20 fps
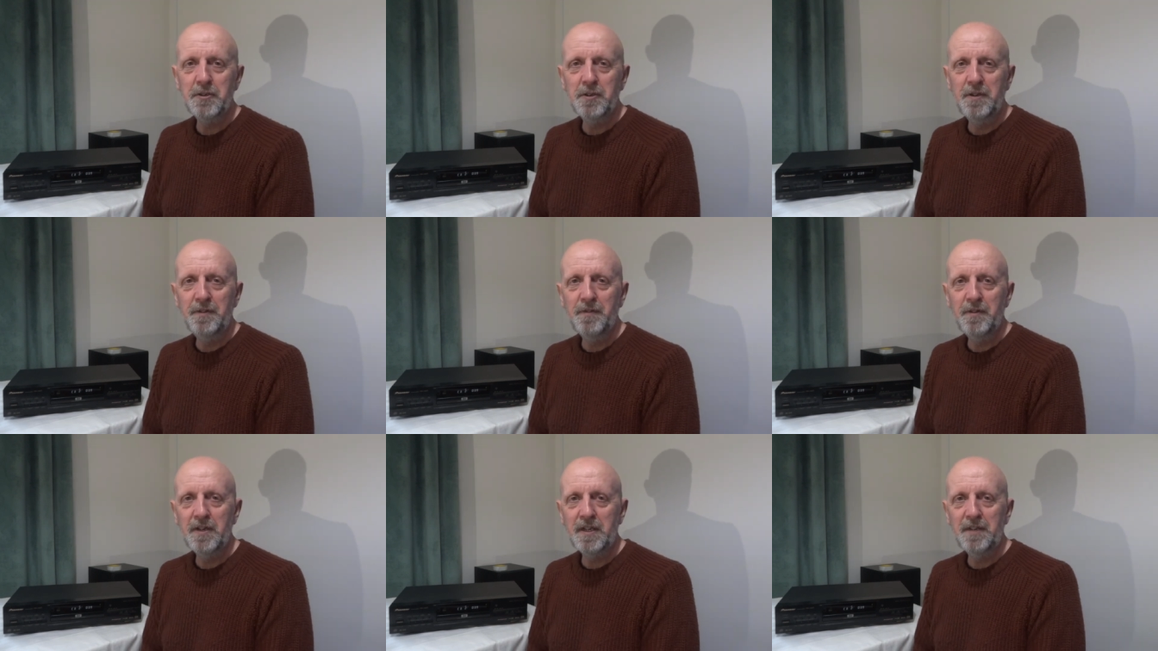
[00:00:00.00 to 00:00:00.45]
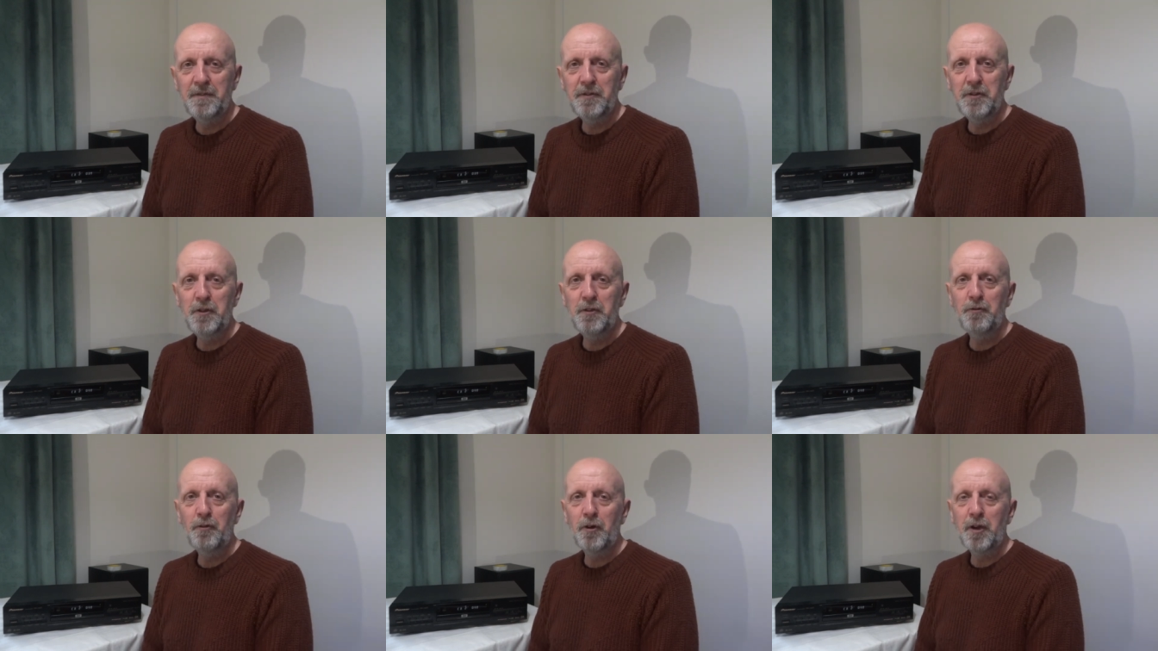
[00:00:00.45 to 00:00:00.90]
Sorry if I give
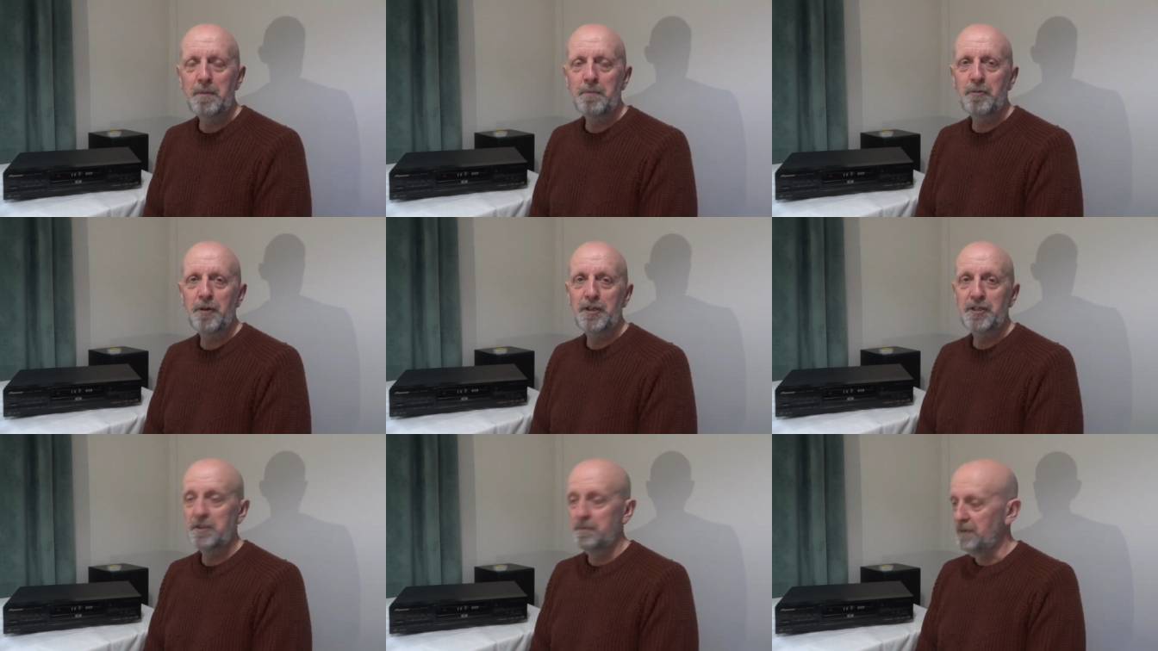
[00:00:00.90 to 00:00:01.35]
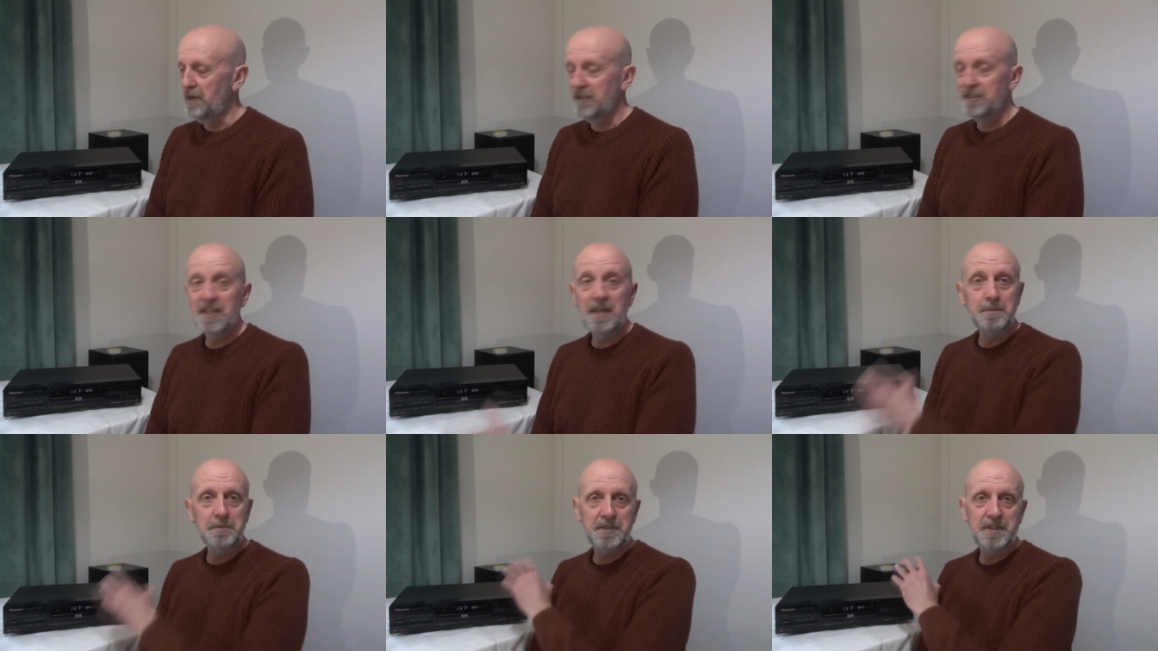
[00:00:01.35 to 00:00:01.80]
you the wrong impression, but at
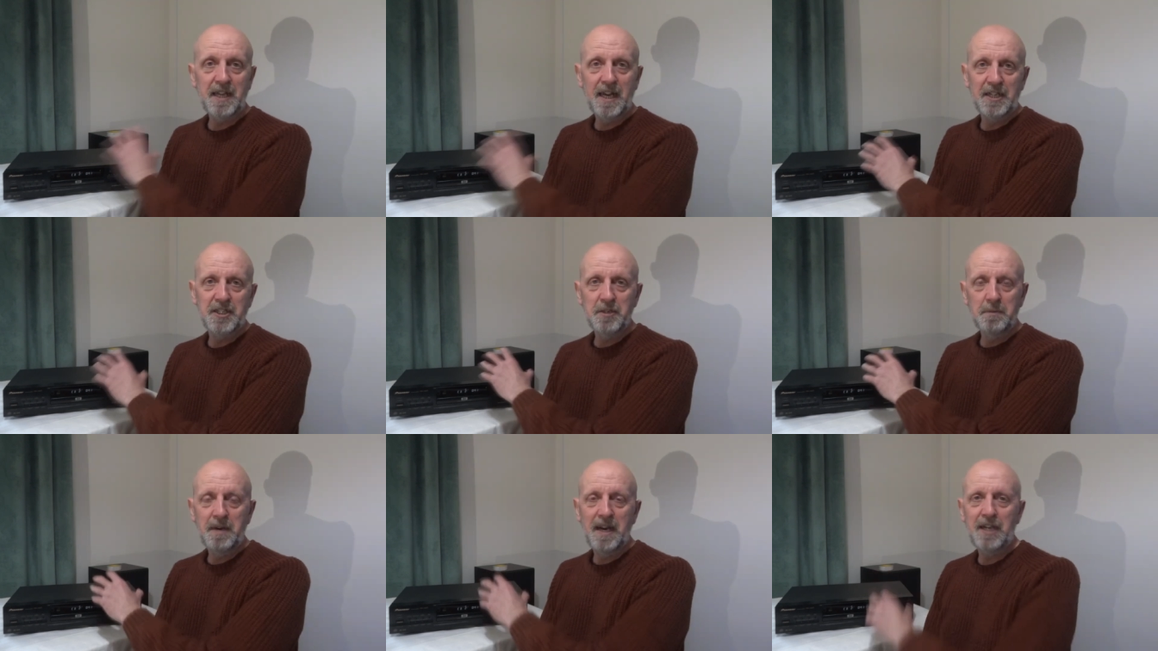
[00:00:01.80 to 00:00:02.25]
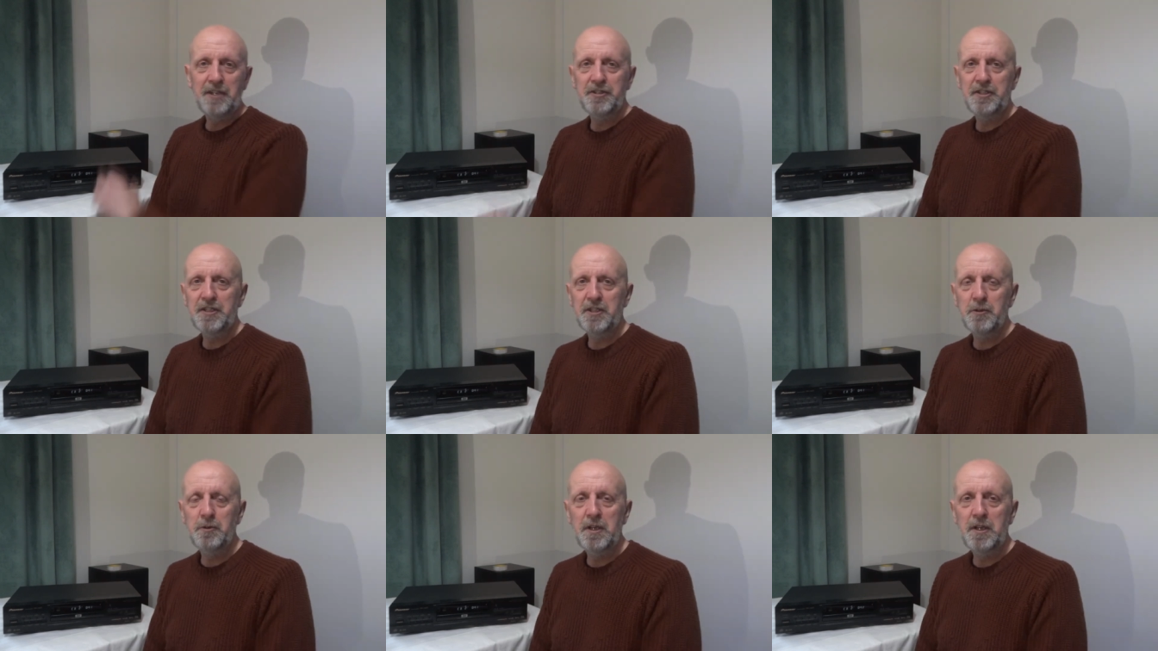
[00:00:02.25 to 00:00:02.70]
some stage I may
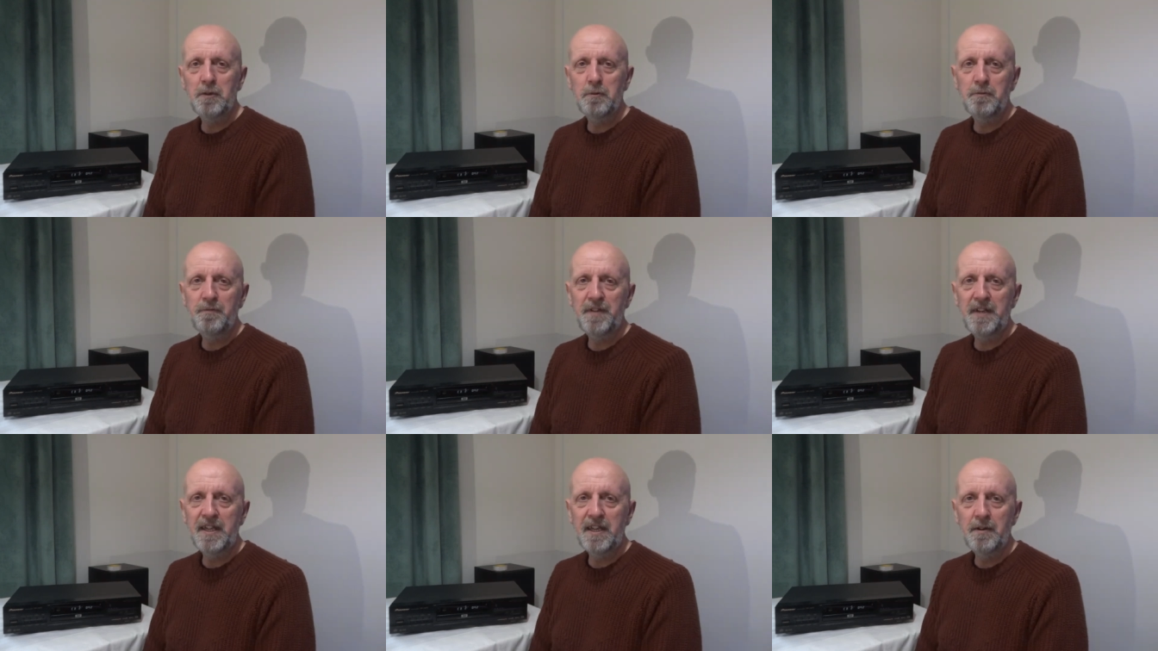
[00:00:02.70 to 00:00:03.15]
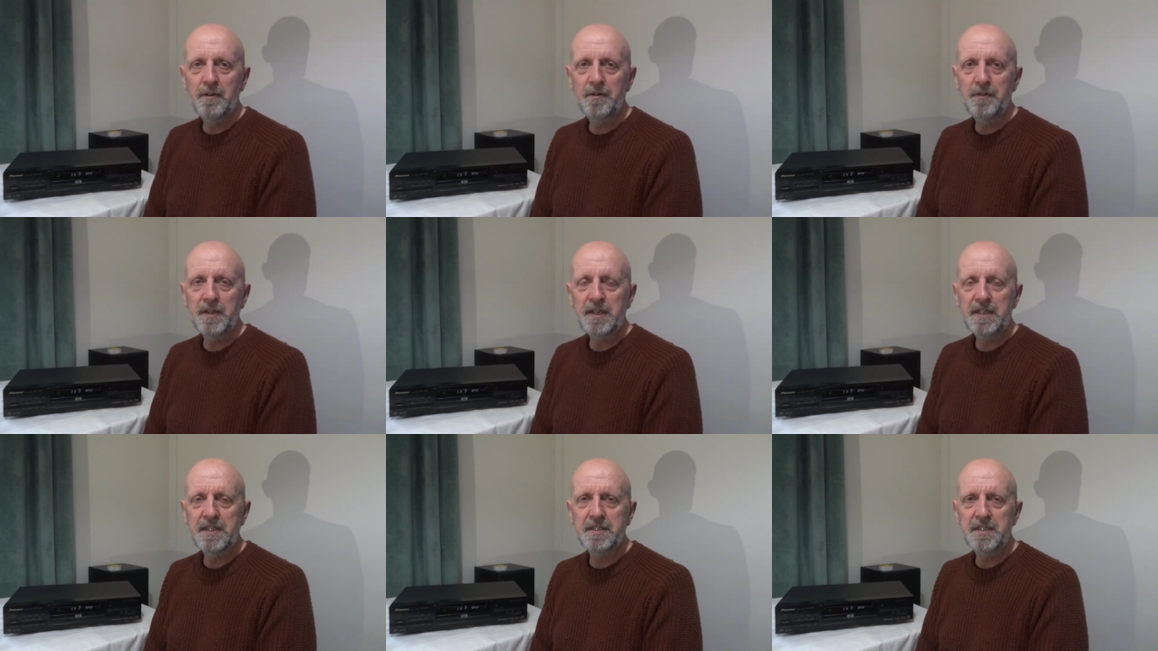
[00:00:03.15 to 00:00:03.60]
actually do a little video
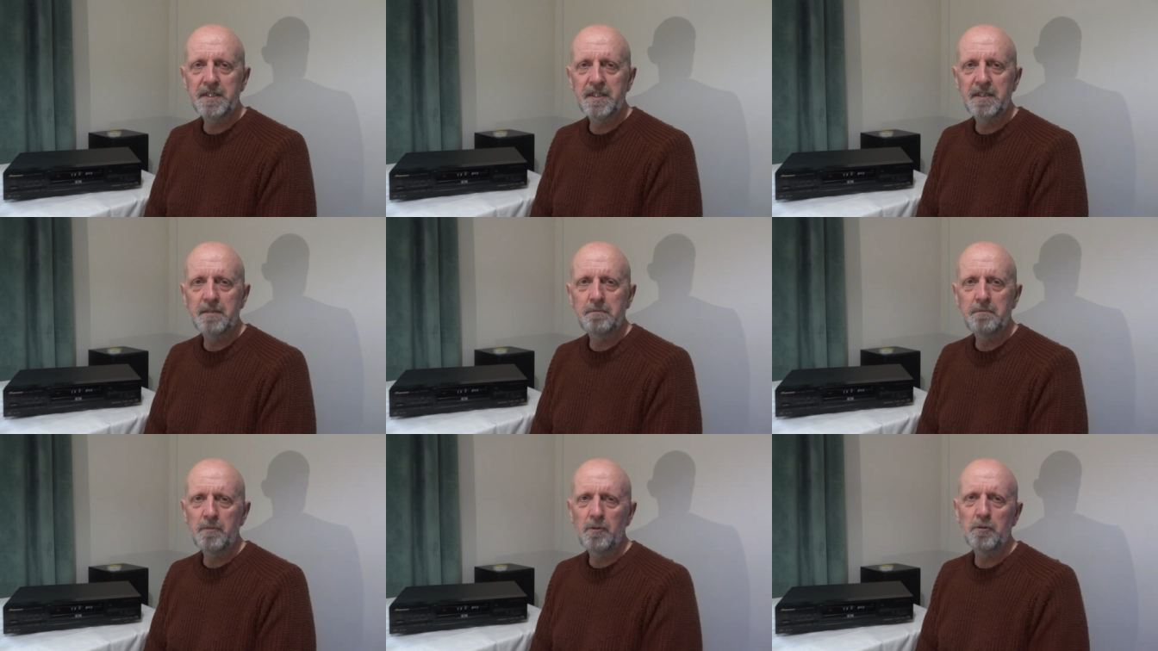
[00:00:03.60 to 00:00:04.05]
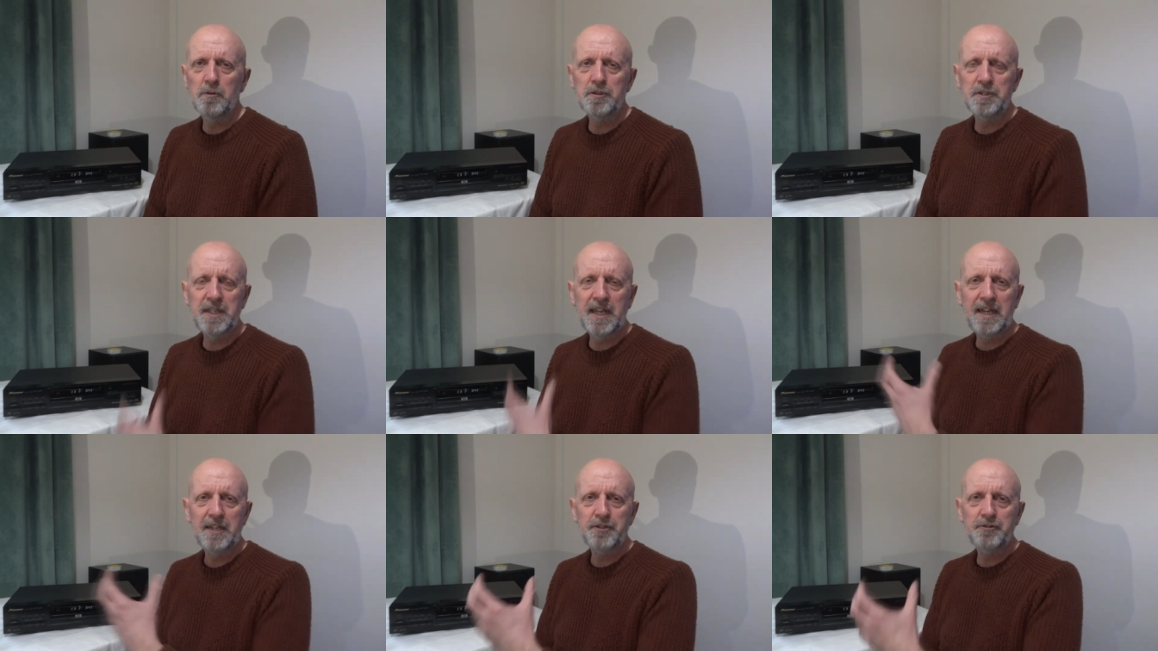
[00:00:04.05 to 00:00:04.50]
of these um, or
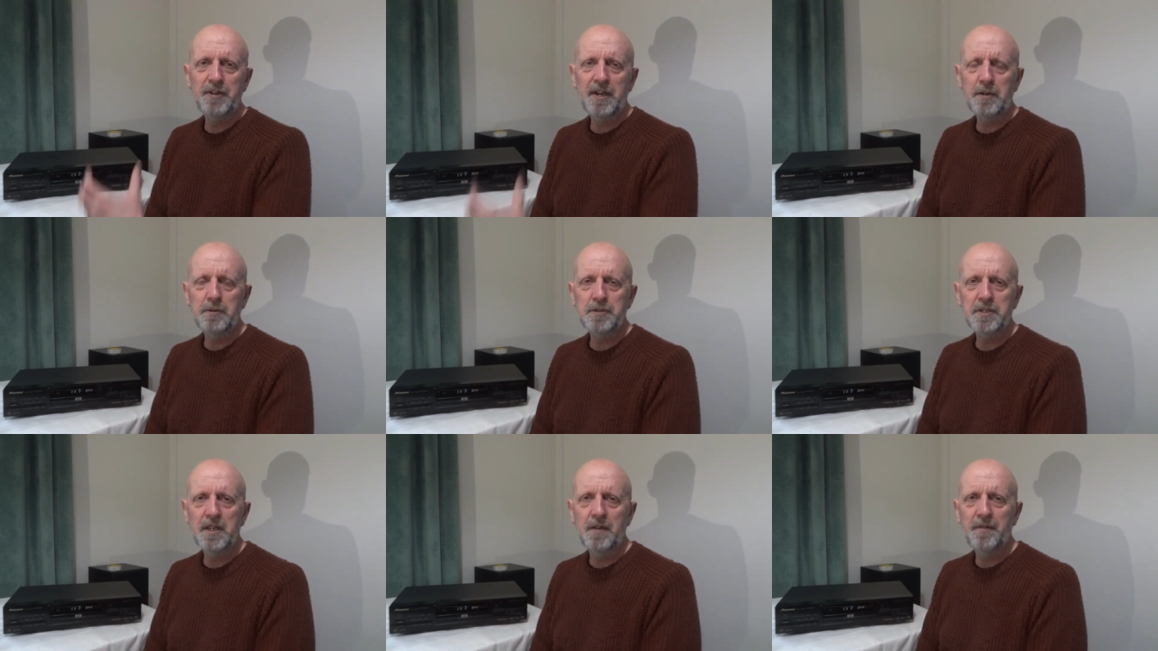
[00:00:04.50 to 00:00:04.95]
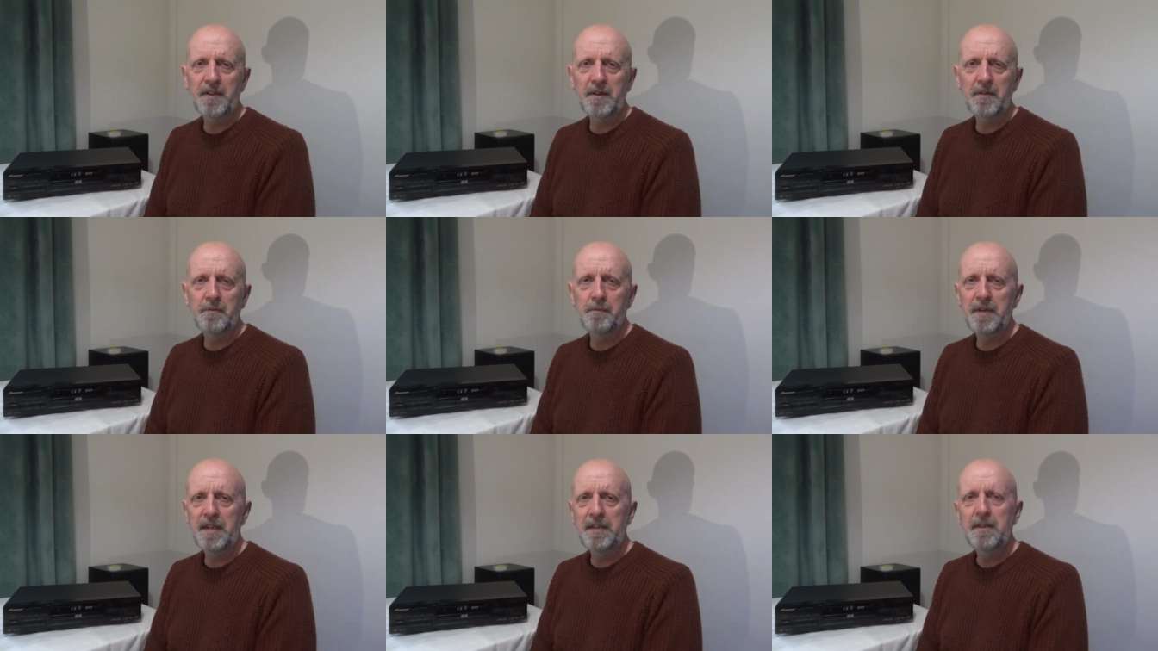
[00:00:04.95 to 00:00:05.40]
soundtrack or something
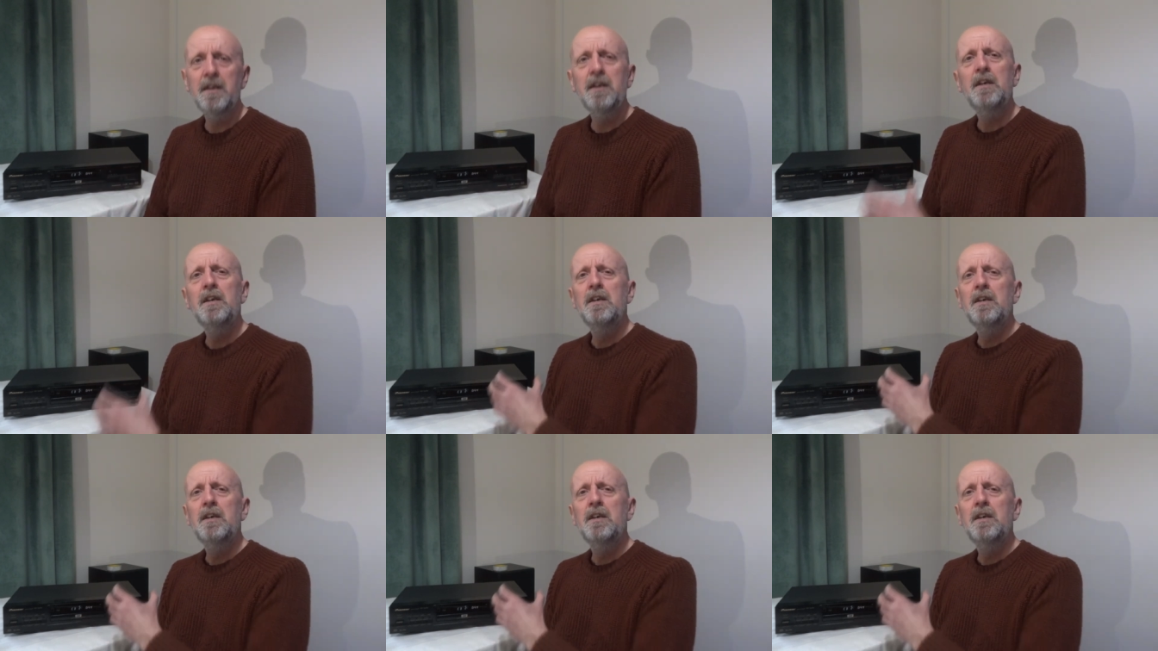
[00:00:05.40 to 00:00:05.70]
of me